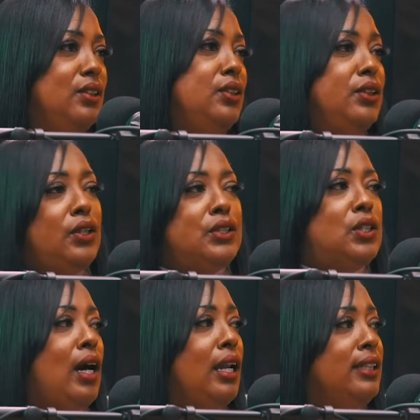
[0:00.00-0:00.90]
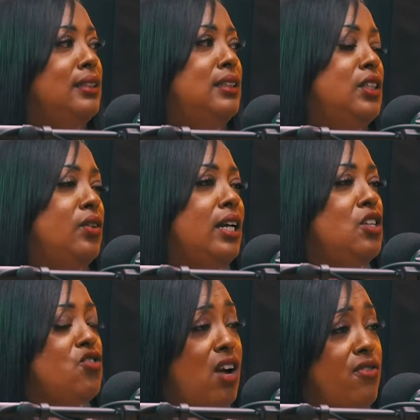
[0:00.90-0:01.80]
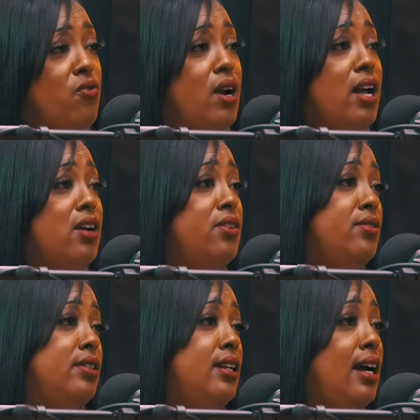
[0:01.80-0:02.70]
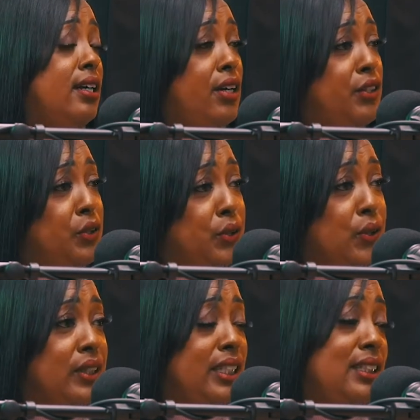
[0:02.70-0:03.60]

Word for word: you know, so I like to still kind of drive around, knock on doors.